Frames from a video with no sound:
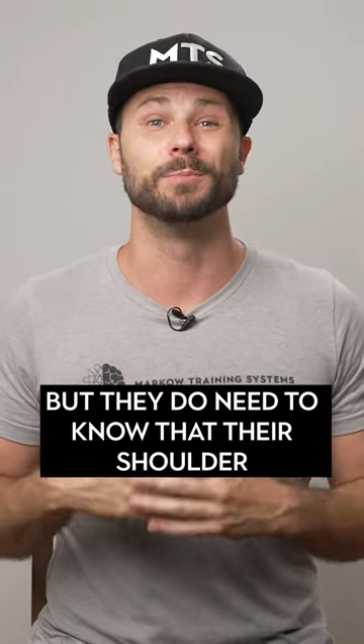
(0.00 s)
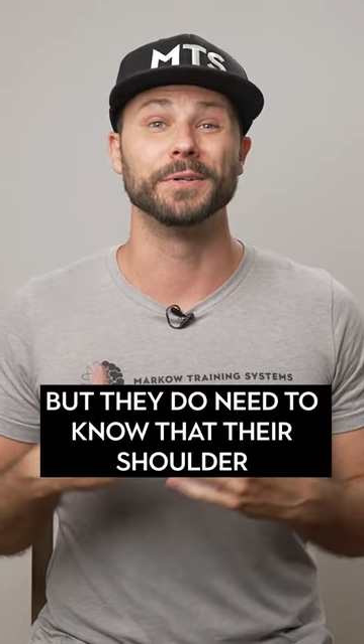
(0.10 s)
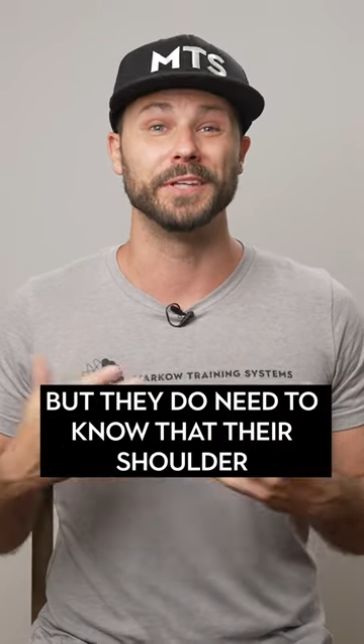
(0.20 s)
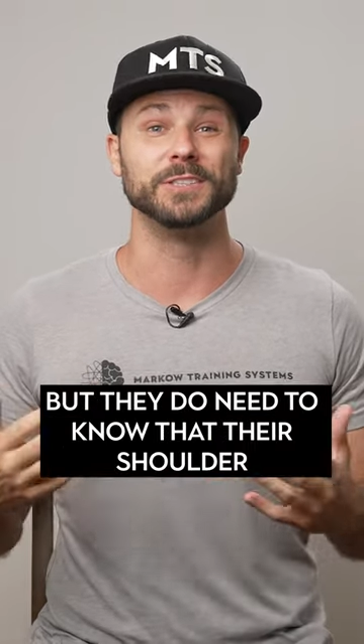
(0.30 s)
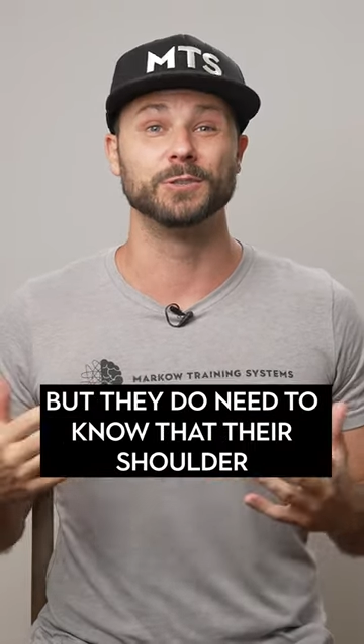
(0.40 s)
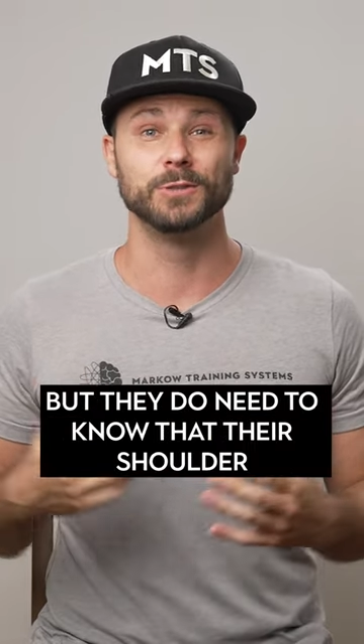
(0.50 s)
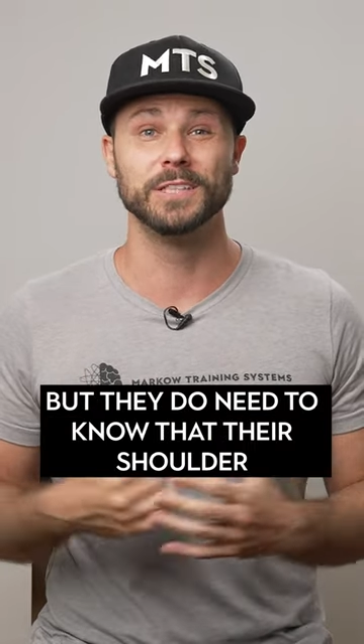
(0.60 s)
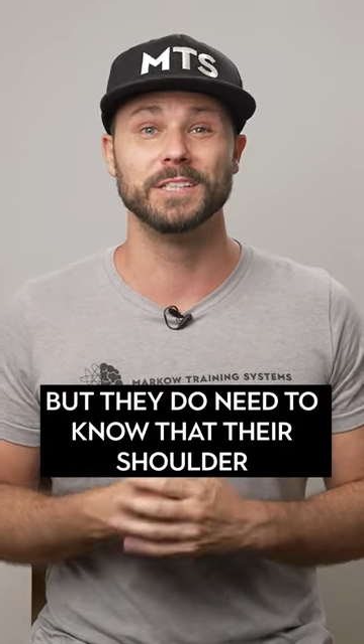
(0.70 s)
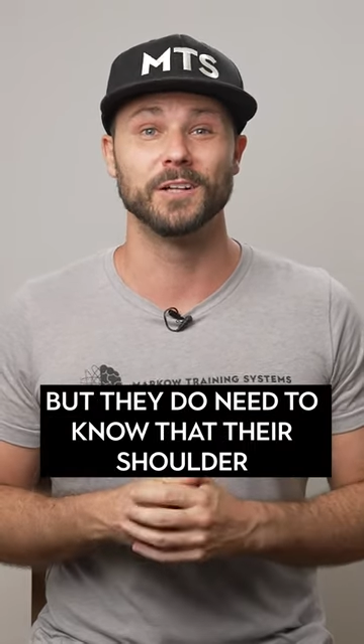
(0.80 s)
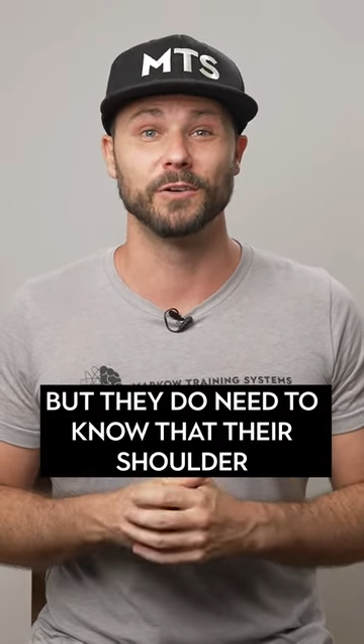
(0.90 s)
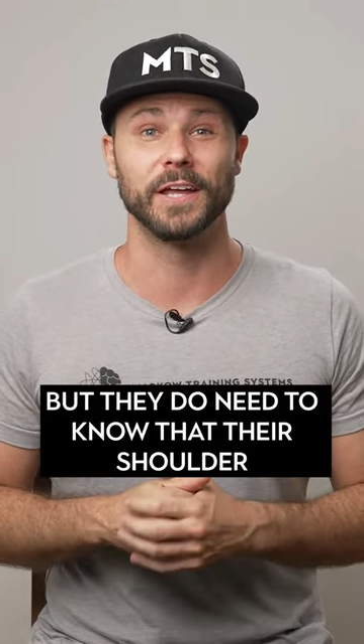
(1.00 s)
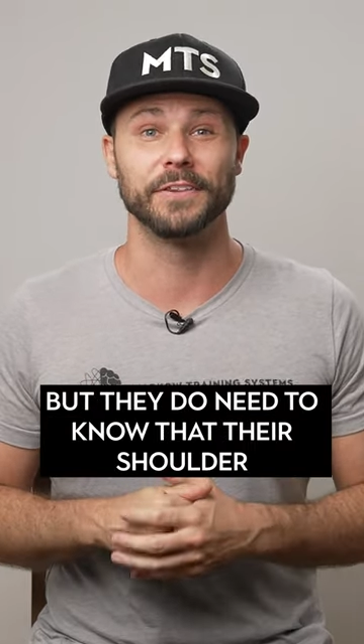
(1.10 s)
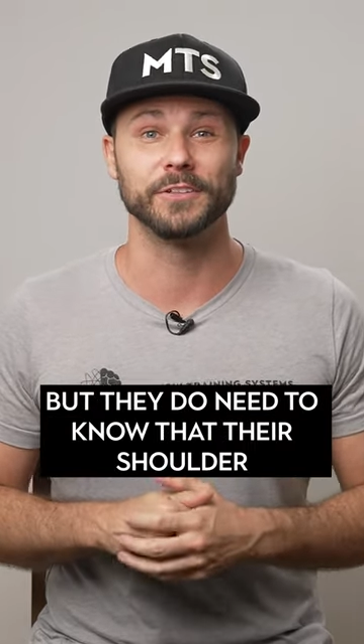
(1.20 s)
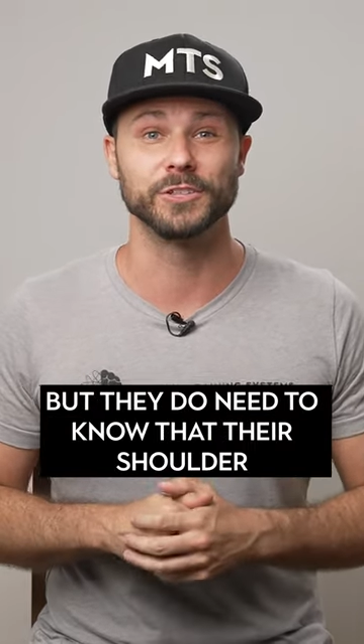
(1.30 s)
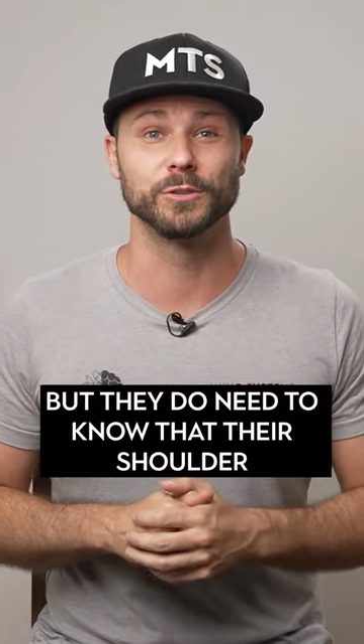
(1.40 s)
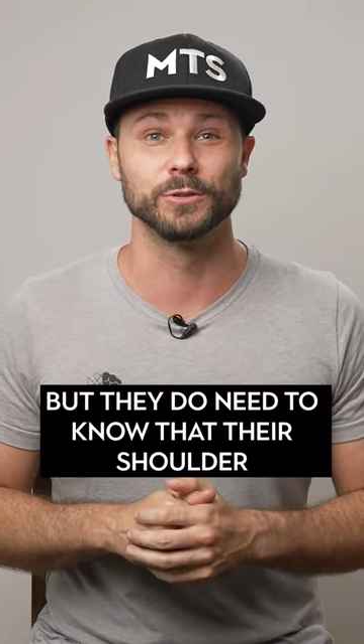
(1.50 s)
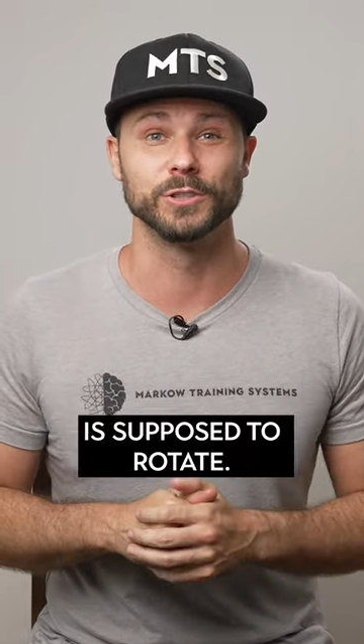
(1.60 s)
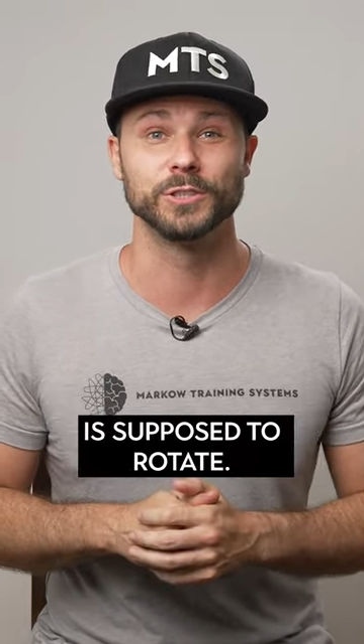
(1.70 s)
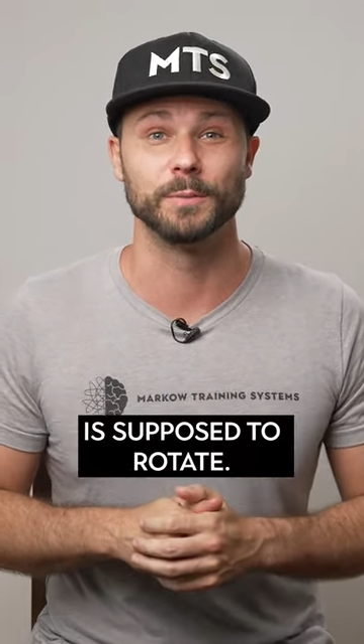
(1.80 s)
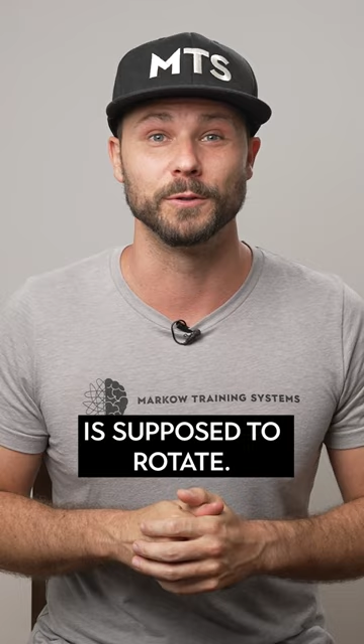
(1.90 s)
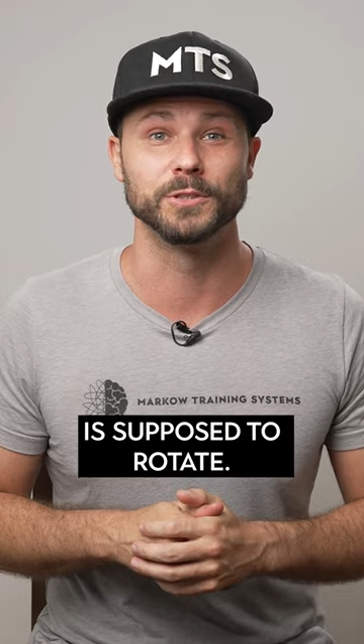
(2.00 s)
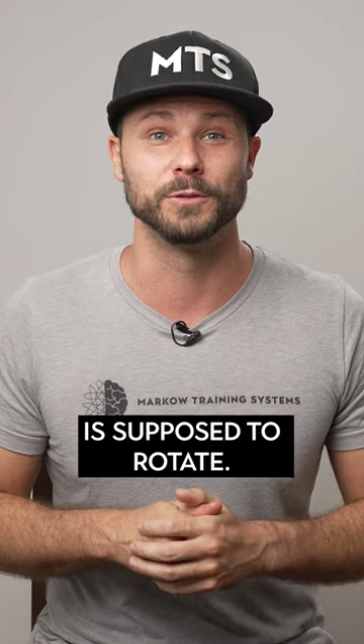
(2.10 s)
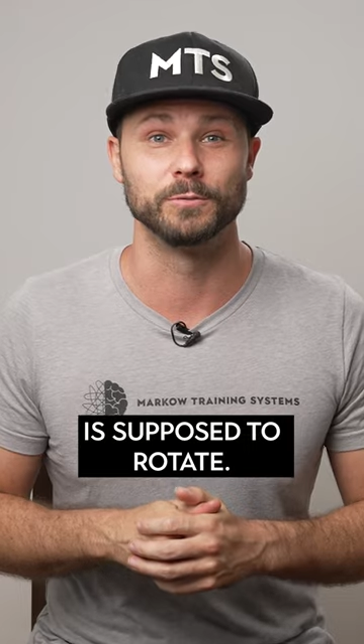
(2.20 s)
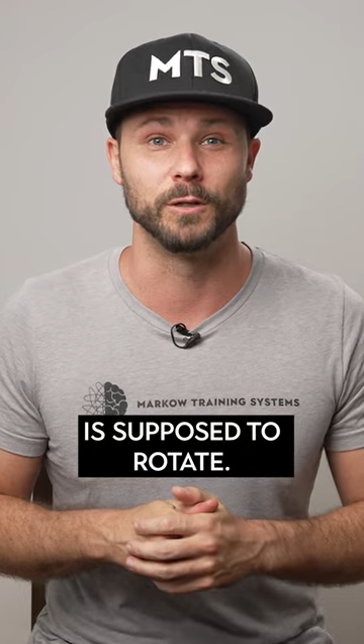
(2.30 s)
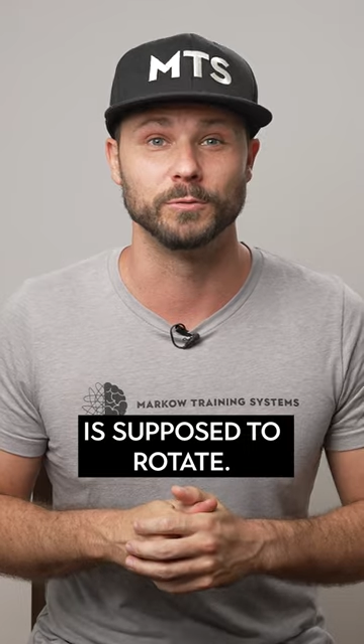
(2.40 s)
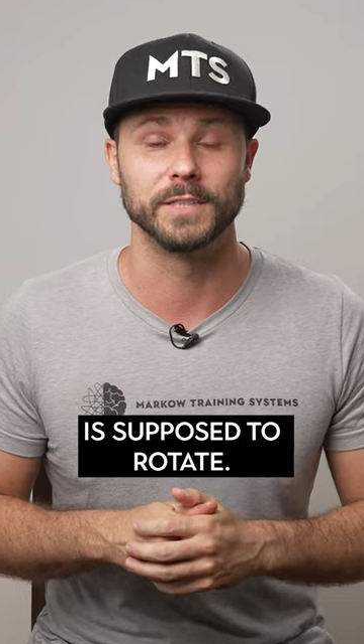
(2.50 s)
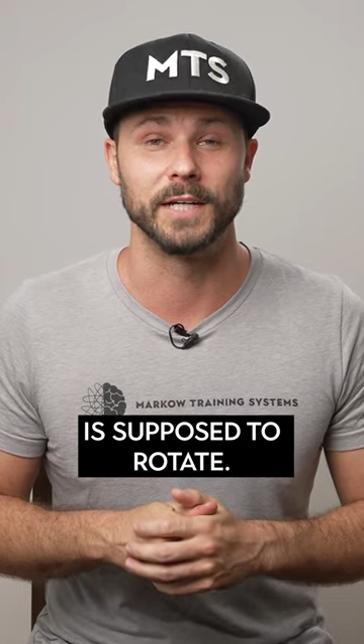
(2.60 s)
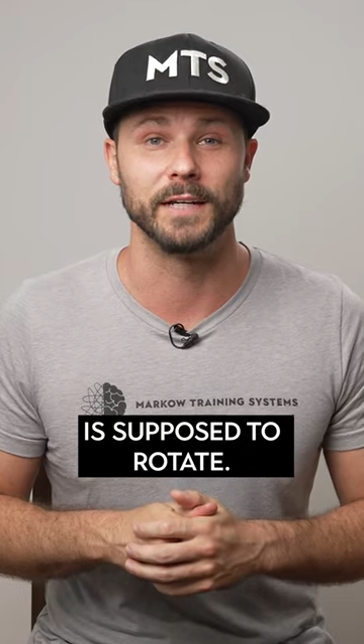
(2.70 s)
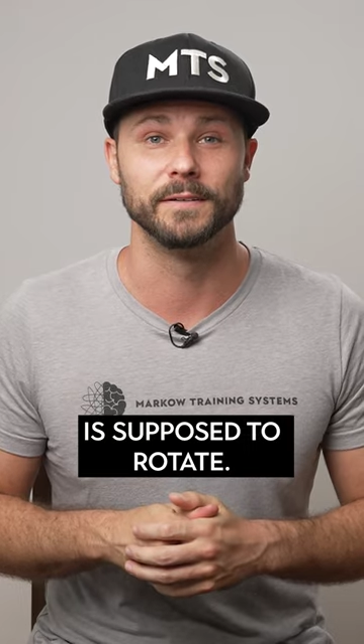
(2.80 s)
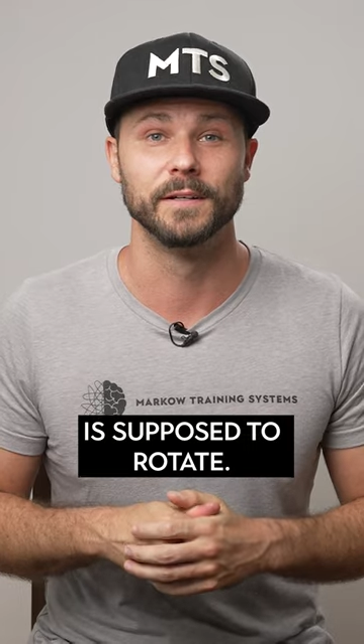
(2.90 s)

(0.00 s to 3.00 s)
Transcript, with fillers: but they do need to know that their shoulder's supposed to rotate.